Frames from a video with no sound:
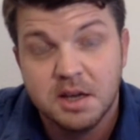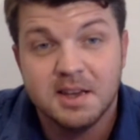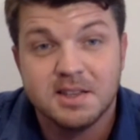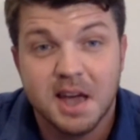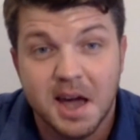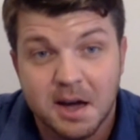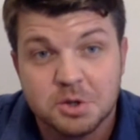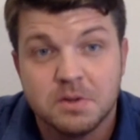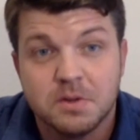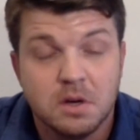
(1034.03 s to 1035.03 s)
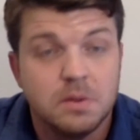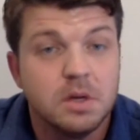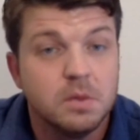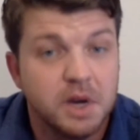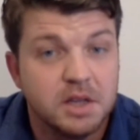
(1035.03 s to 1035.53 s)
is actually the
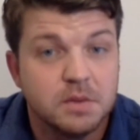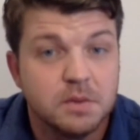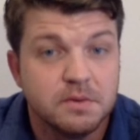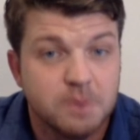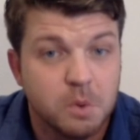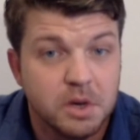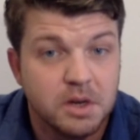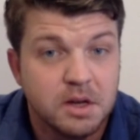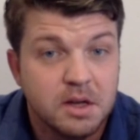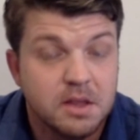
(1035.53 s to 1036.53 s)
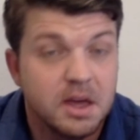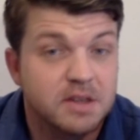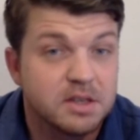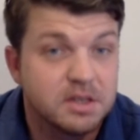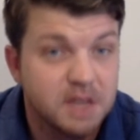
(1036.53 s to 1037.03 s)
only way to avoid the
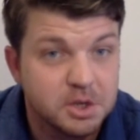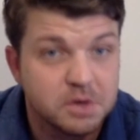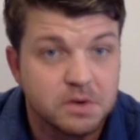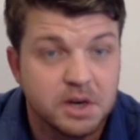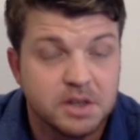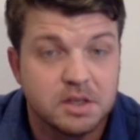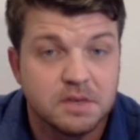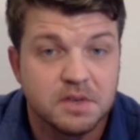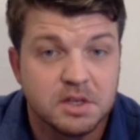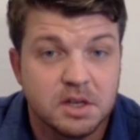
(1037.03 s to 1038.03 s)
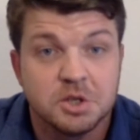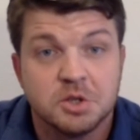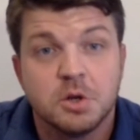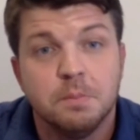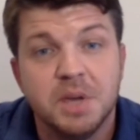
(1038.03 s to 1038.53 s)
existential crisis of extinction.
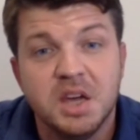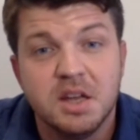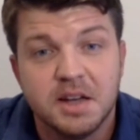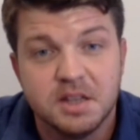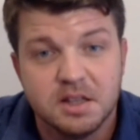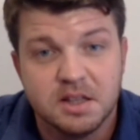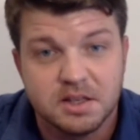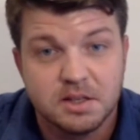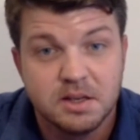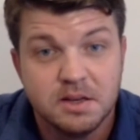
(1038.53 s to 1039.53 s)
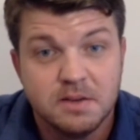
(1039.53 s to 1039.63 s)
So be an idealist.